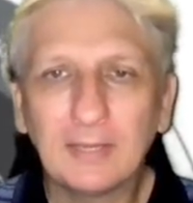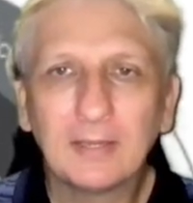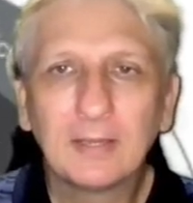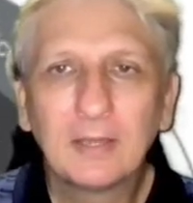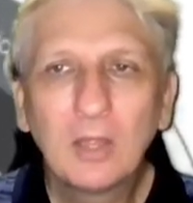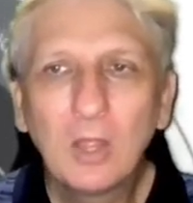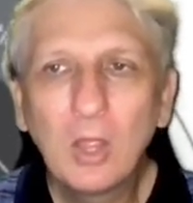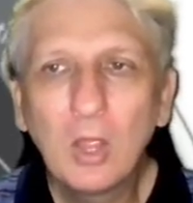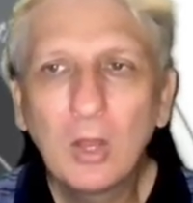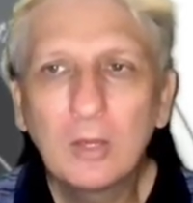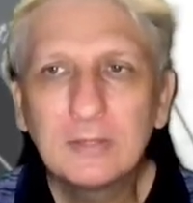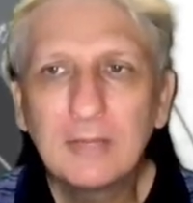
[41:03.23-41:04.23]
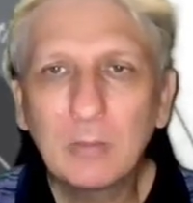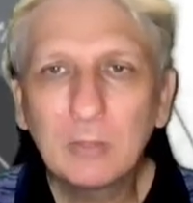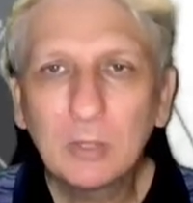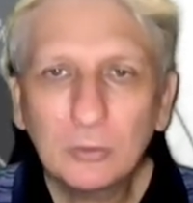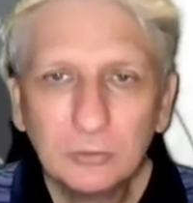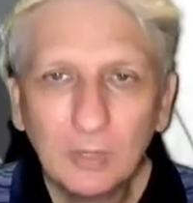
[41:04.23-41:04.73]
Okay,
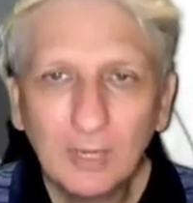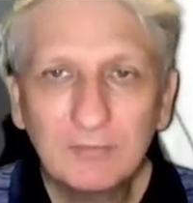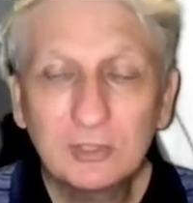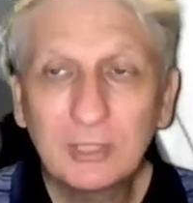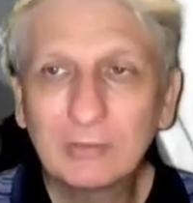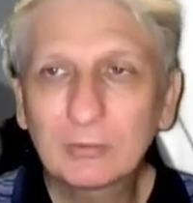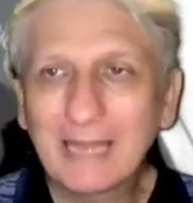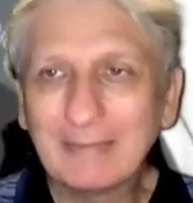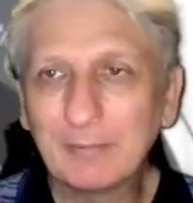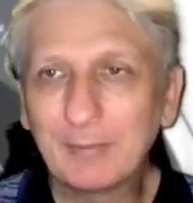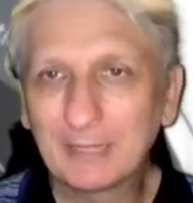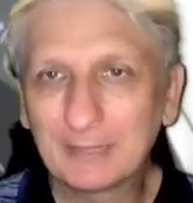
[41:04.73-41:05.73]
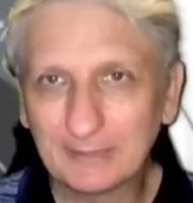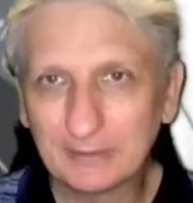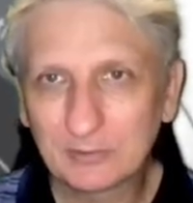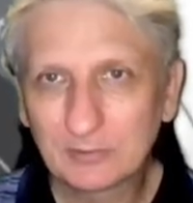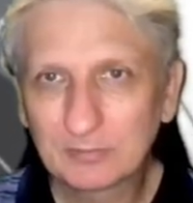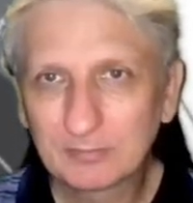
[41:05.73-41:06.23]
now we also have the general
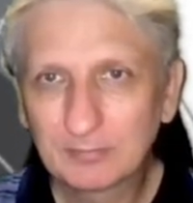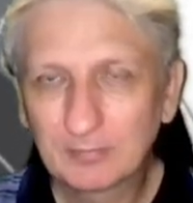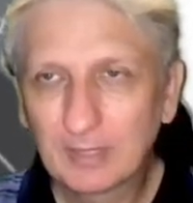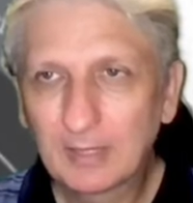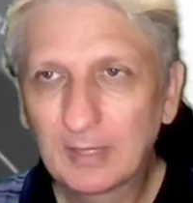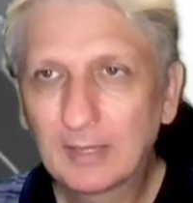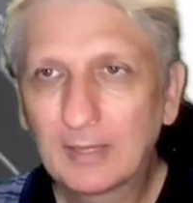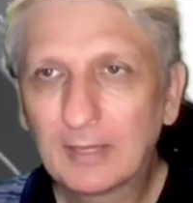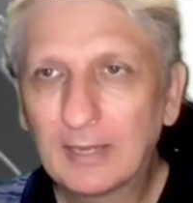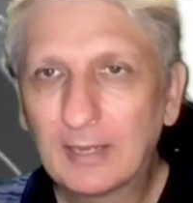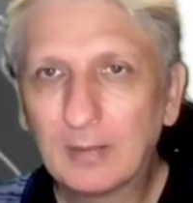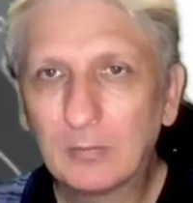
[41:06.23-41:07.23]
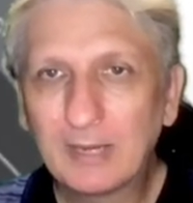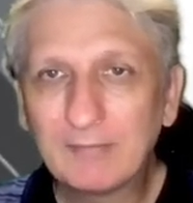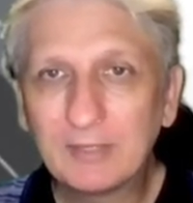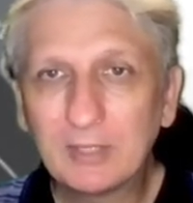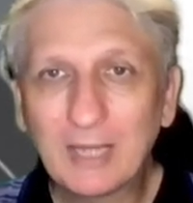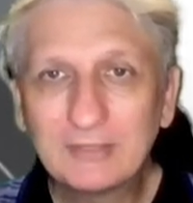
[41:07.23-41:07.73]
capabilities.
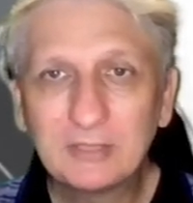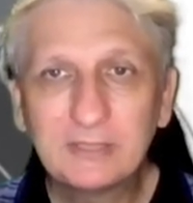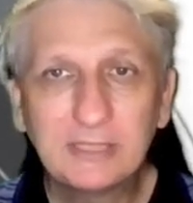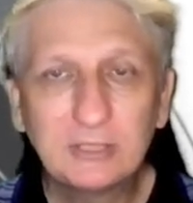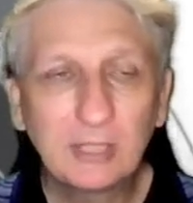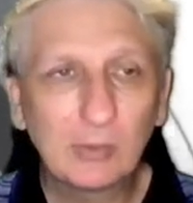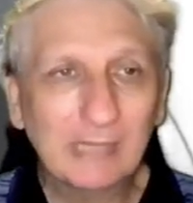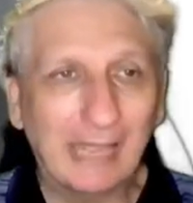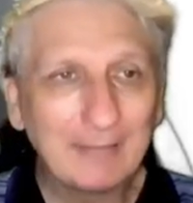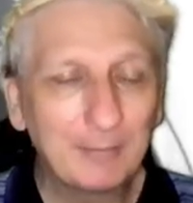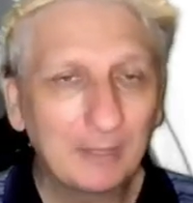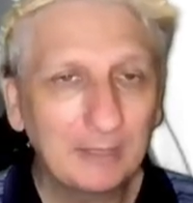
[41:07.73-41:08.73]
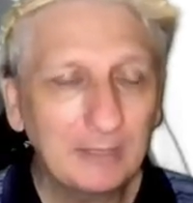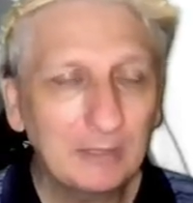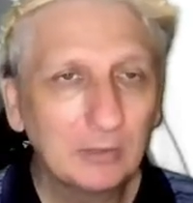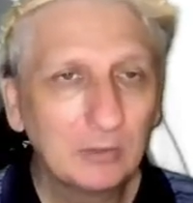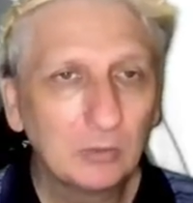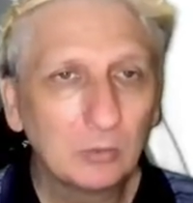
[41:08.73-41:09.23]
Um, we have the ICT general
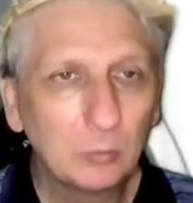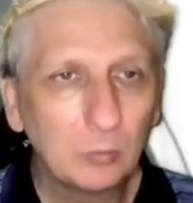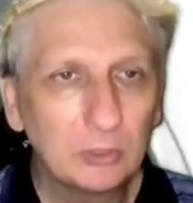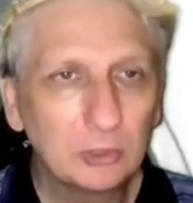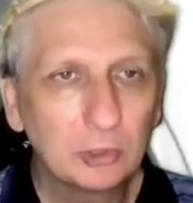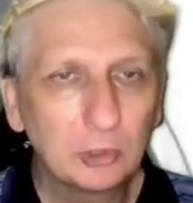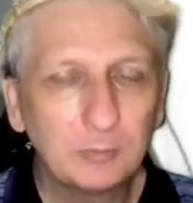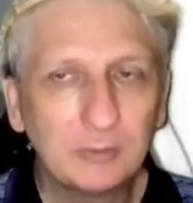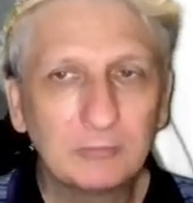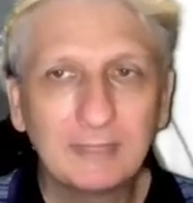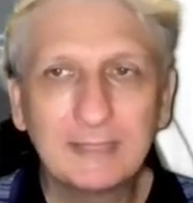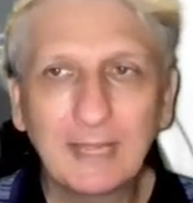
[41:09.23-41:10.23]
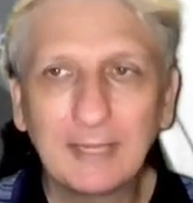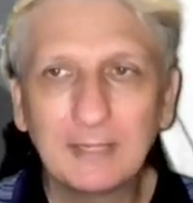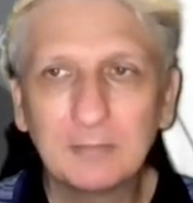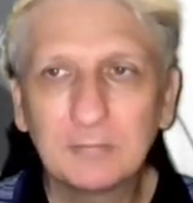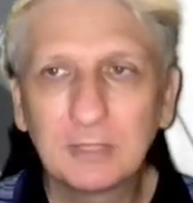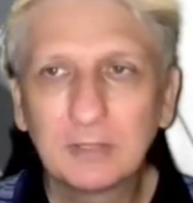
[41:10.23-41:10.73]
capability, which should
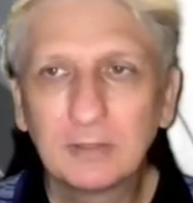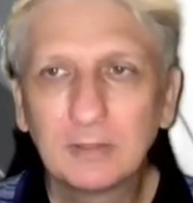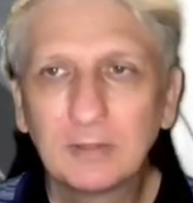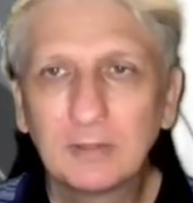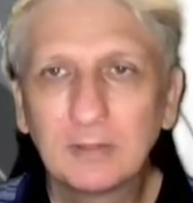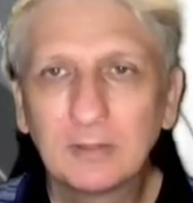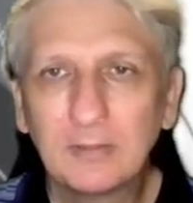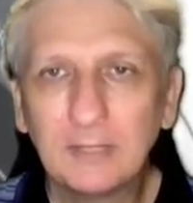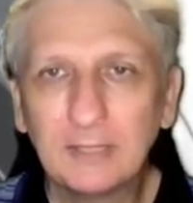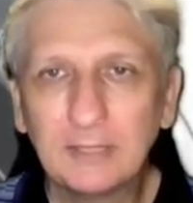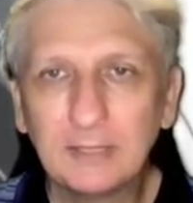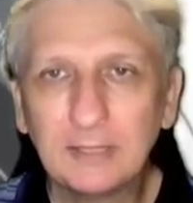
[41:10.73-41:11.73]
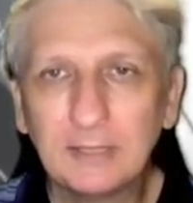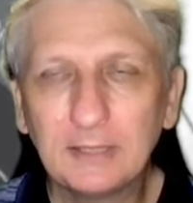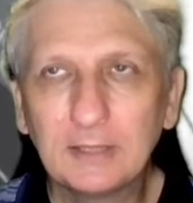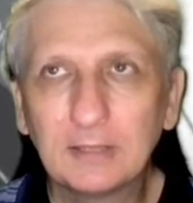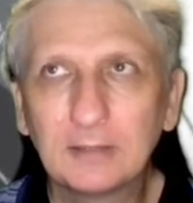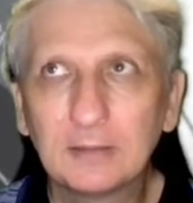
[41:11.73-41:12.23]
be renamed
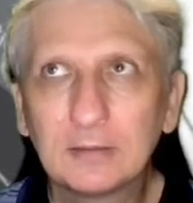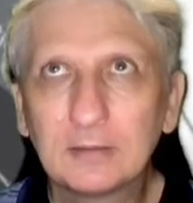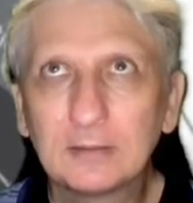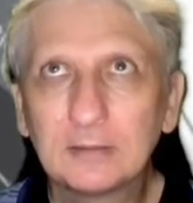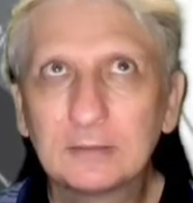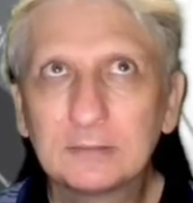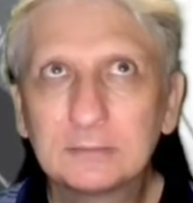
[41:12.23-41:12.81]
the